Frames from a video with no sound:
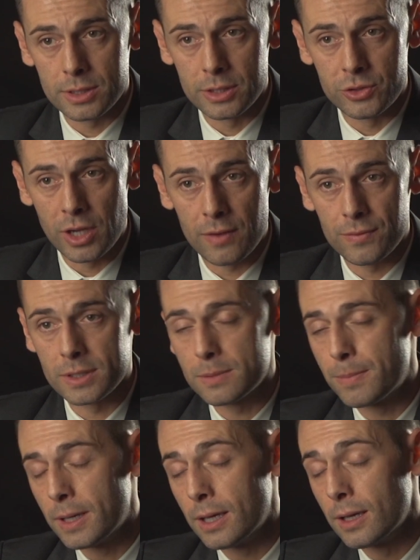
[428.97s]
the
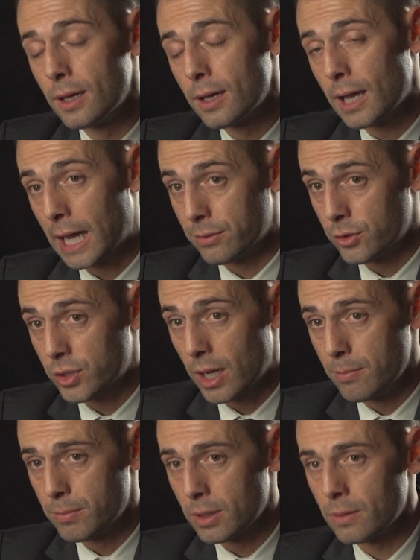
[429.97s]
GFSB and the
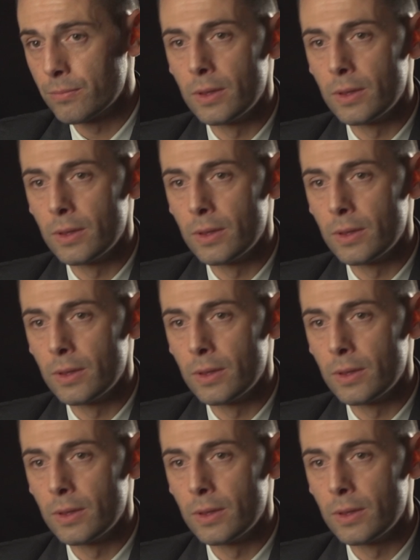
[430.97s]
Chamber.